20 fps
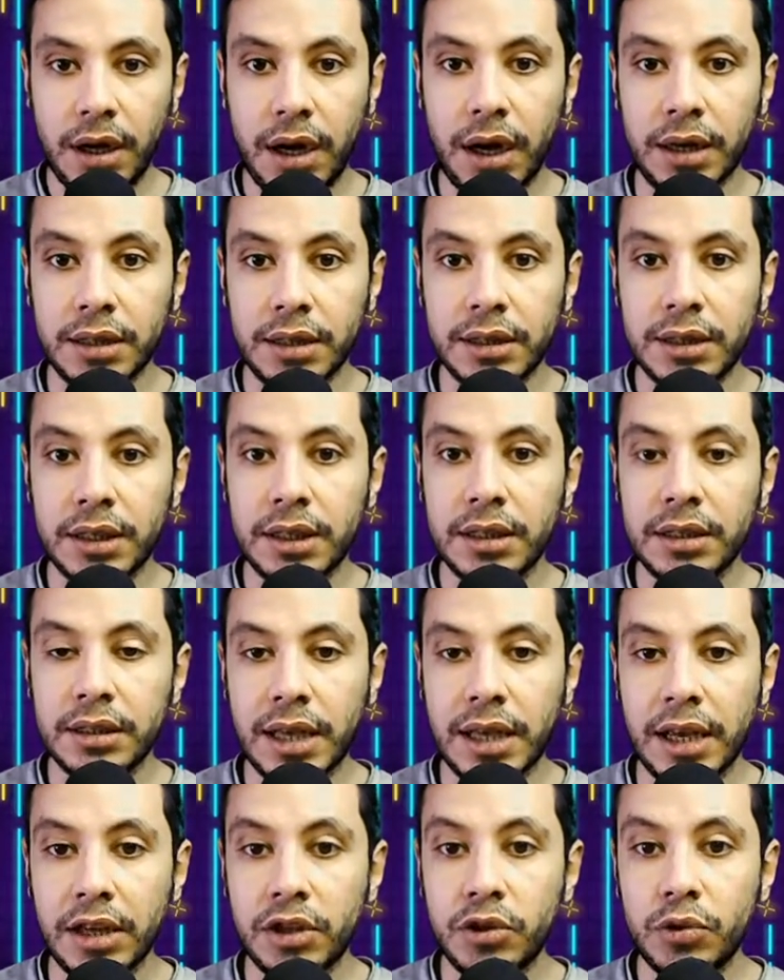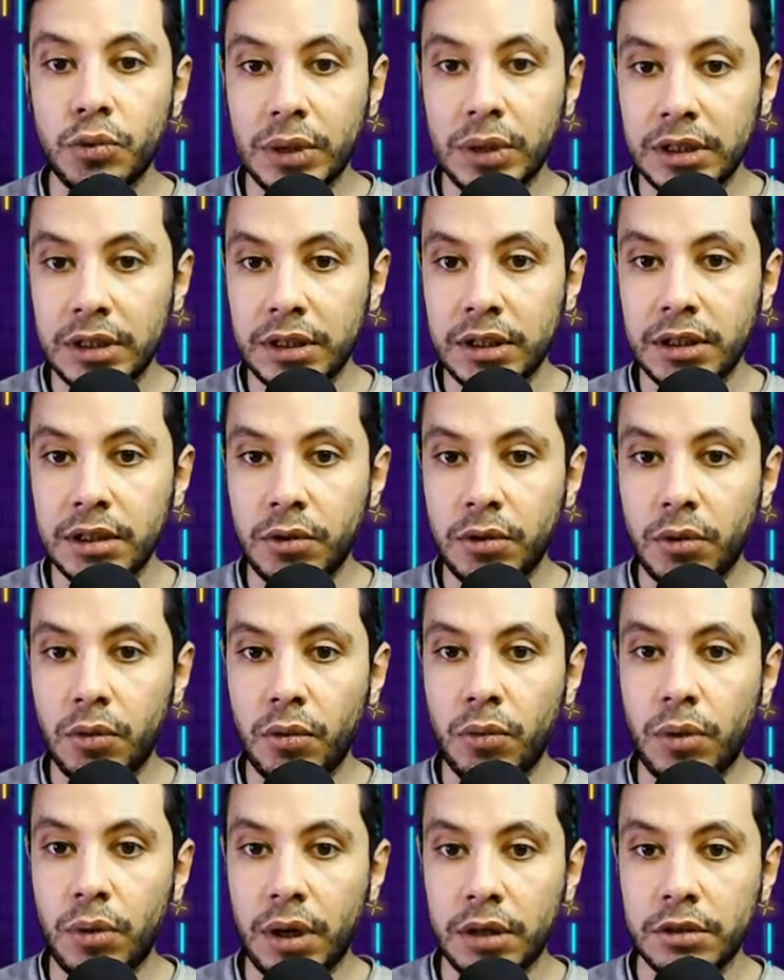until the
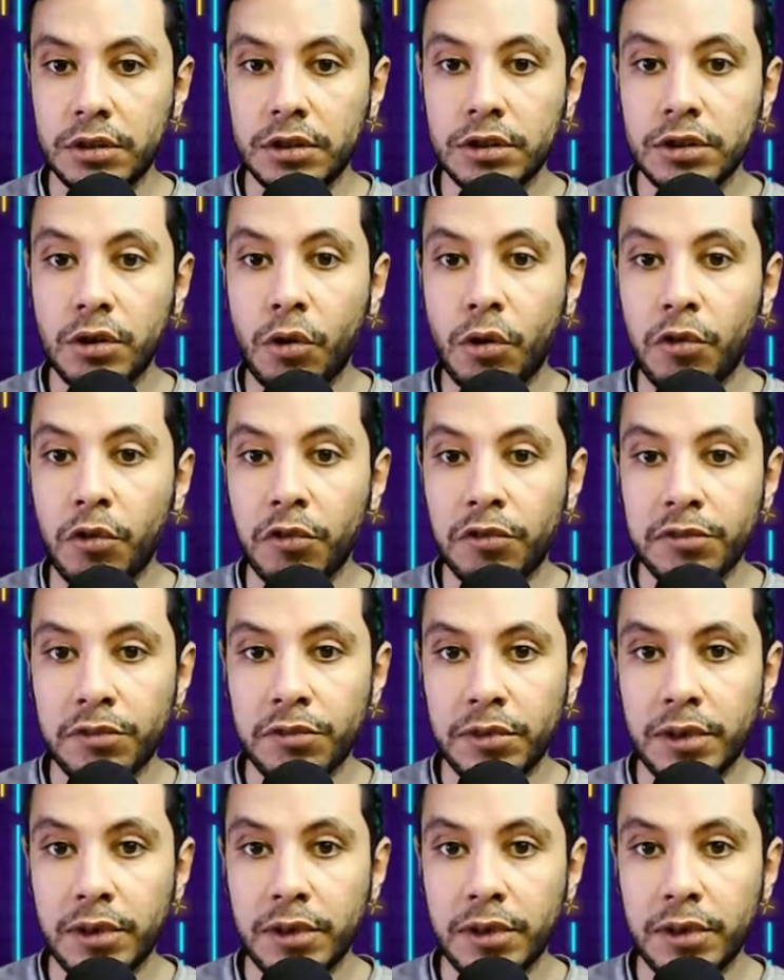21st of